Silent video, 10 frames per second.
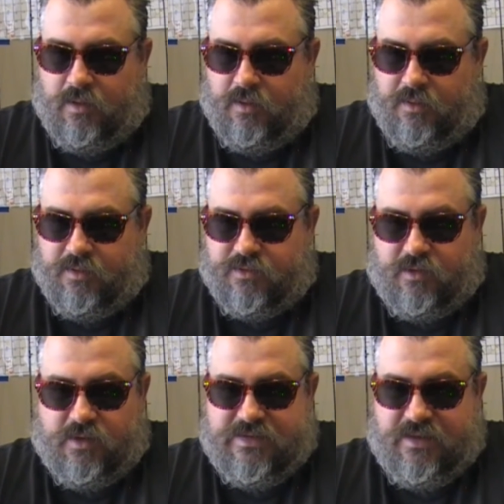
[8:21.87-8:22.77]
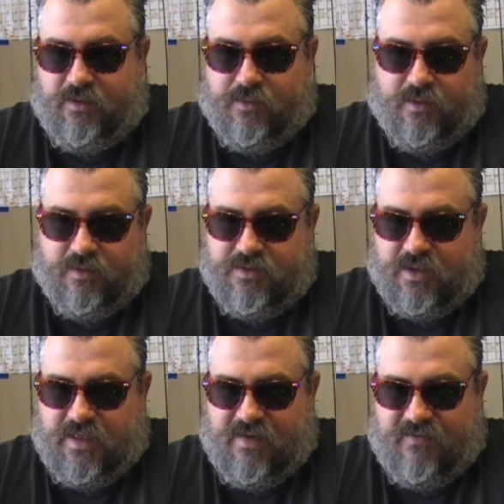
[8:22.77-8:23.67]
They're as good as any reel that you're
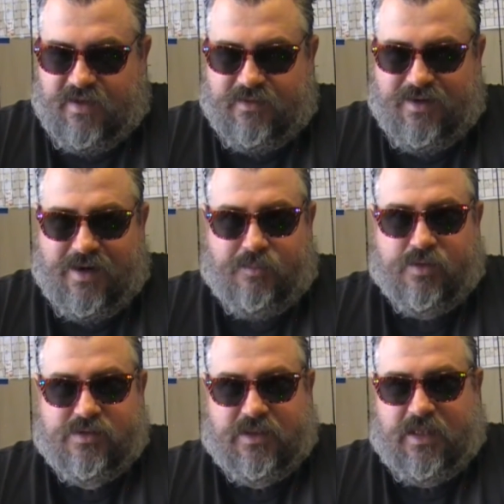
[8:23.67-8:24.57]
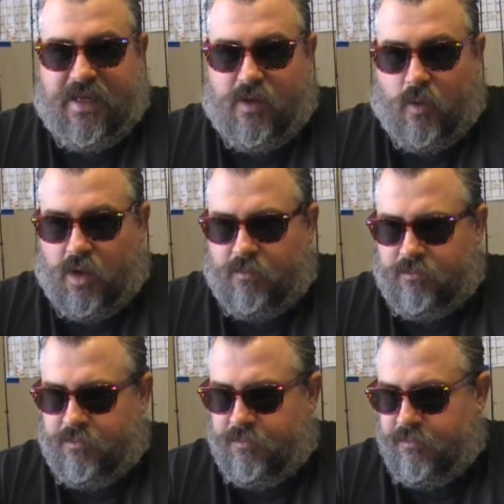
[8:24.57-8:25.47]
going to have out there. I personally like Quantum.